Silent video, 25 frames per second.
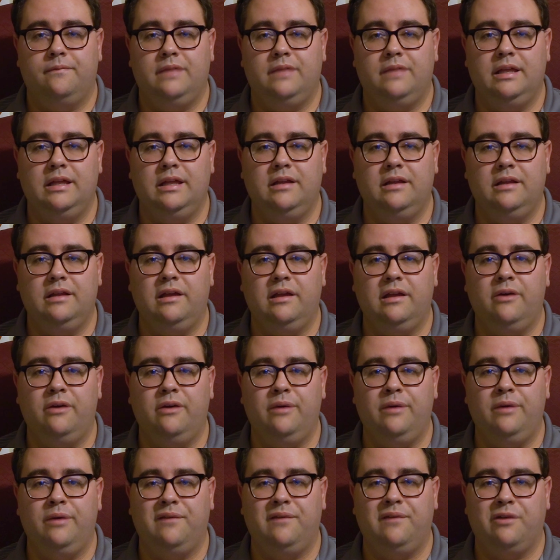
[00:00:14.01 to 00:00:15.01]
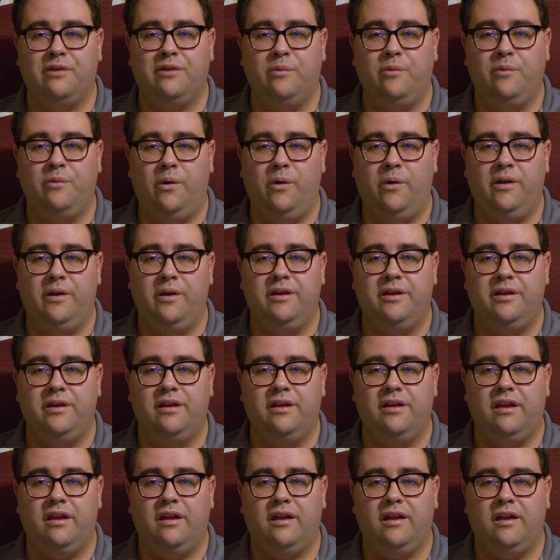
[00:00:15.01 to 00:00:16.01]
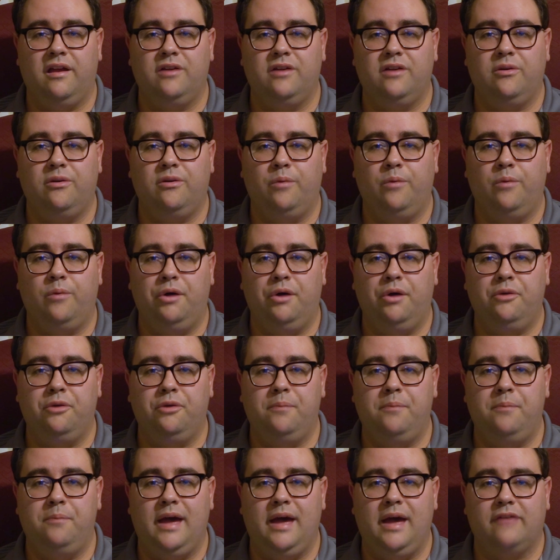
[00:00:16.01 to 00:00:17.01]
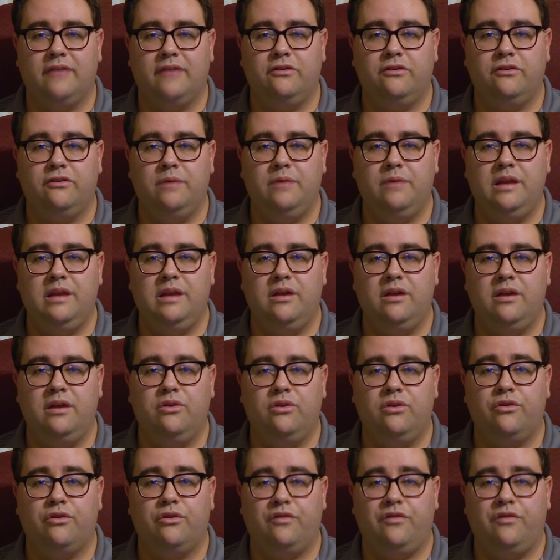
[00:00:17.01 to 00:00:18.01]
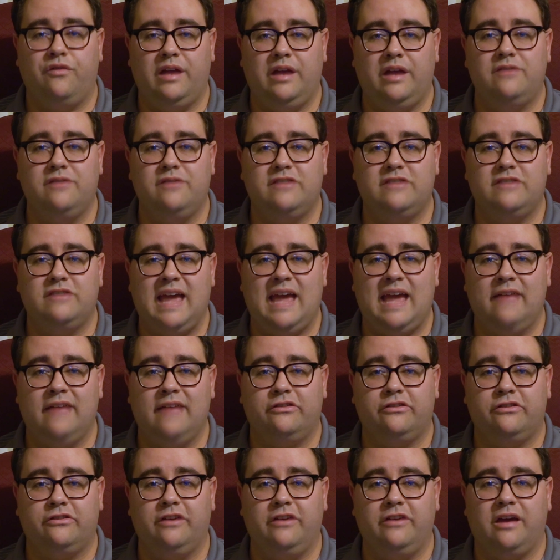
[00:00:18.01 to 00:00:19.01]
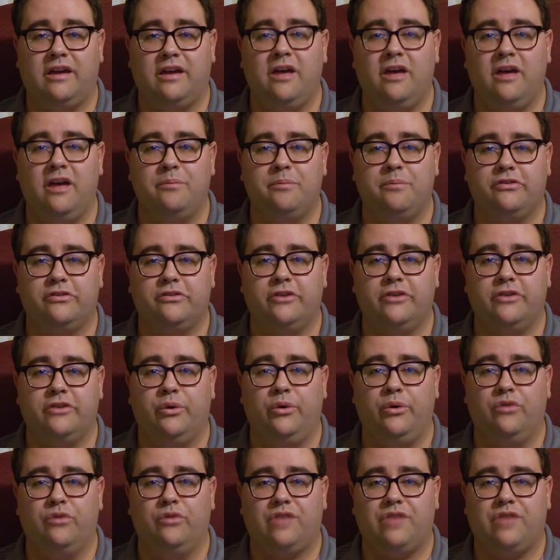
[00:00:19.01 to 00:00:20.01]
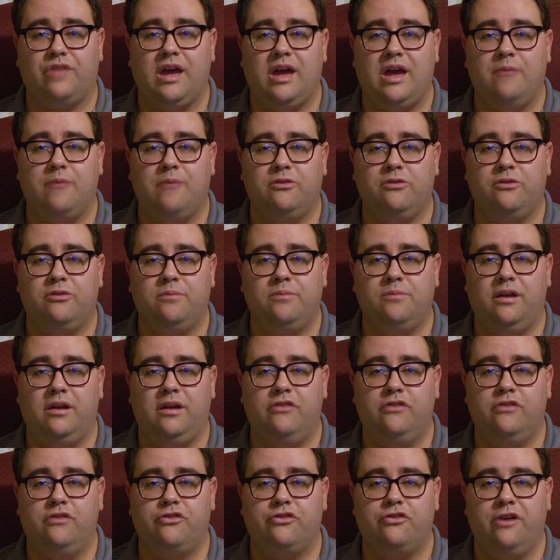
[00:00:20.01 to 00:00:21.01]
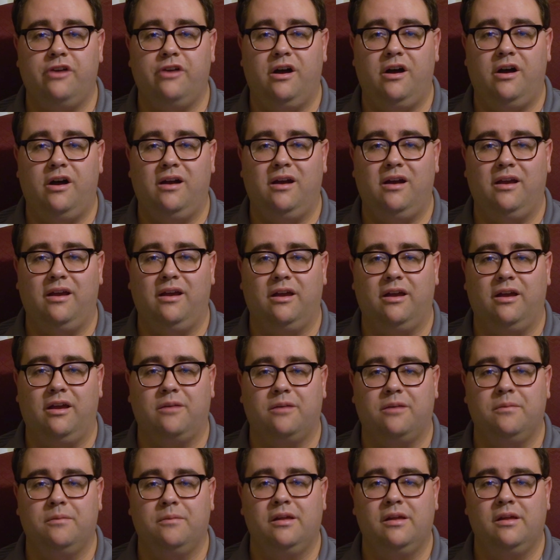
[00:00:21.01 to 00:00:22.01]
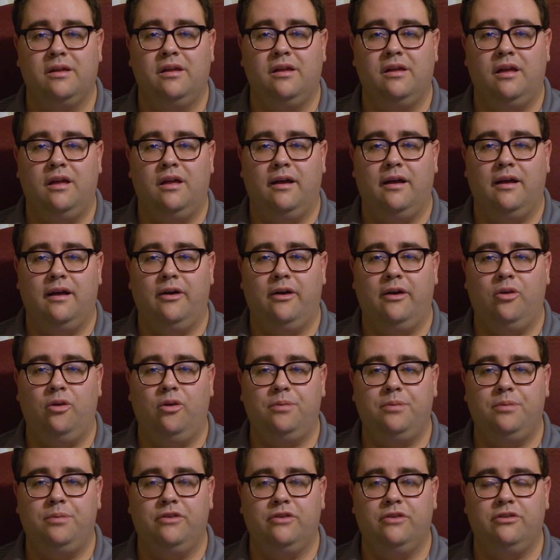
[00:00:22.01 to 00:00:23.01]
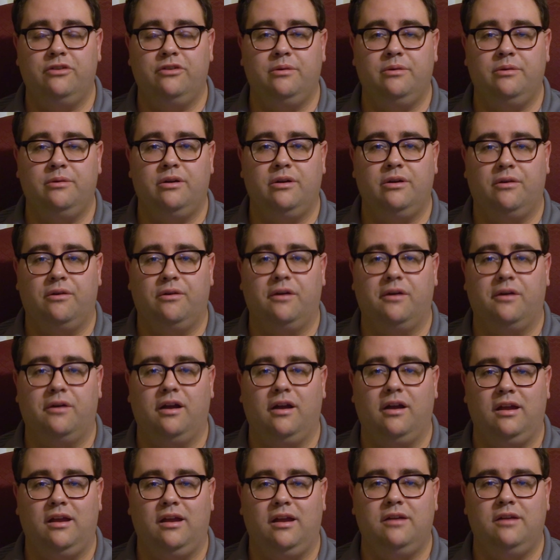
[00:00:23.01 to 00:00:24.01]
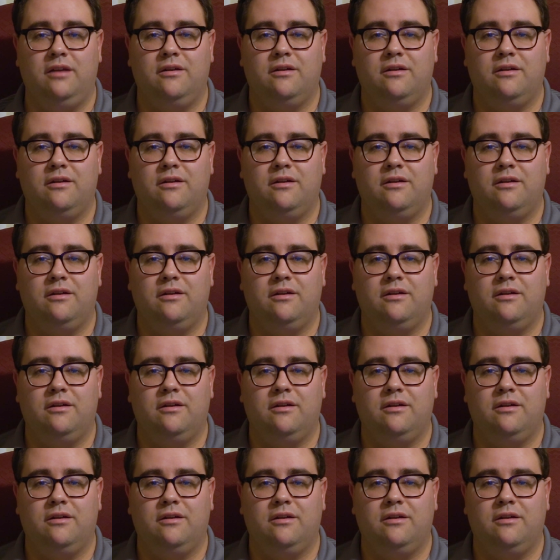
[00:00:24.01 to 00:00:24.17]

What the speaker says: Hello, everyone, and welcome back to another fantastic episode of Captain Patriotic. I hope you're doing alright.